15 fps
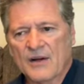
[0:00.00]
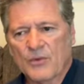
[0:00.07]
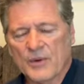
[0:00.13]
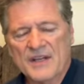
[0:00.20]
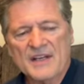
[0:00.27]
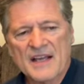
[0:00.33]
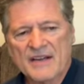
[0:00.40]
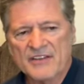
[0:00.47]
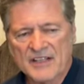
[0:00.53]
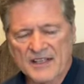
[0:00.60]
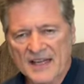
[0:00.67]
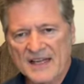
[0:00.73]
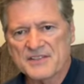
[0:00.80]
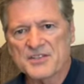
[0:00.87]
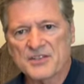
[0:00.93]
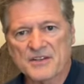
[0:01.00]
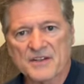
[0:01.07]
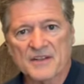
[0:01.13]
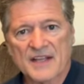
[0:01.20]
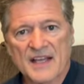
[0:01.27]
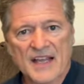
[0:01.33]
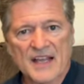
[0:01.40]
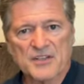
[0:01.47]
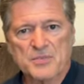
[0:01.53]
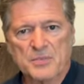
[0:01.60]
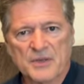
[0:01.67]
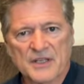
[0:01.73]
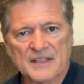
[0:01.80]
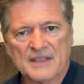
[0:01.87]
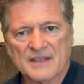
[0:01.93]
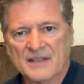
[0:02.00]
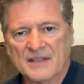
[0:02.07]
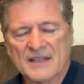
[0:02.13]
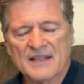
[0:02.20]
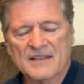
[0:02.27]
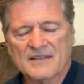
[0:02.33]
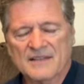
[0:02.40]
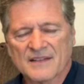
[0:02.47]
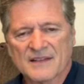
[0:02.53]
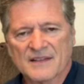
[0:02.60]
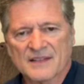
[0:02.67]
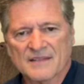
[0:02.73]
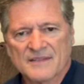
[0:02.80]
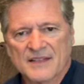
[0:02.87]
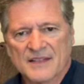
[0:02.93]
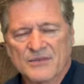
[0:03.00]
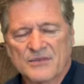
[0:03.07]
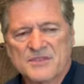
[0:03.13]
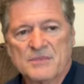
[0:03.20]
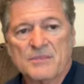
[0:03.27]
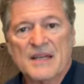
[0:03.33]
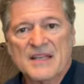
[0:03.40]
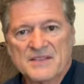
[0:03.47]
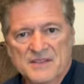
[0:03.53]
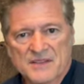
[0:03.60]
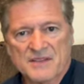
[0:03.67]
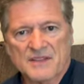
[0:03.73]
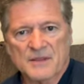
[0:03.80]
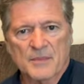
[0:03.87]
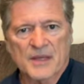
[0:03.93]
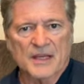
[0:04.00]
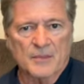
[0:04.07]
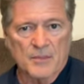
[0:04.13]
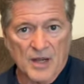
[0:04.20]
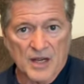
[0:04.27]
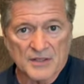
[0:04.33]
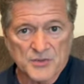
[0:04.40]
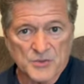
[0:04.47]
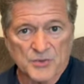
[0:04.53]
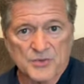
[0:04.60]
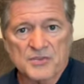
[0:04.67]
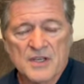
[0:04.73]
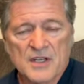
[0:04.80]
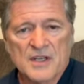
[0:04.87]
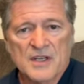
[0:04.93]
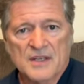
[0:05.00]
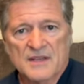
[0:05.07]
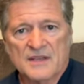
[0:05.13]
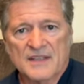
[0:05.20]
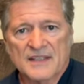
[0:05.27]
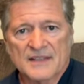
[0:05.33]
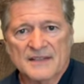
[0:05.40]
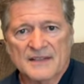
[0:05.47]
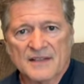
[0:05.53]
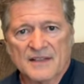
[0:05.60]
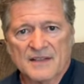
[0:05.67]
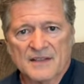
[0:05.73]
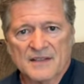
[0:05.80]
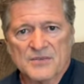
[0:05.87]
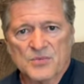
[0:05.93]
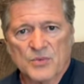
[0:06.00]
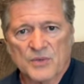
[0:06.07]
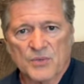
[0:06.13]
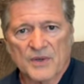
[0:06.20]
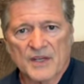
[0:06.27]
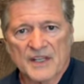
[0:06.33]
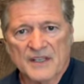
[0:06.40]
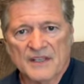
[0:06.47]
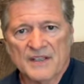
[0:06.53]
We didn't have any lights on in the dash, but it was amazing the amount of modules that this would read.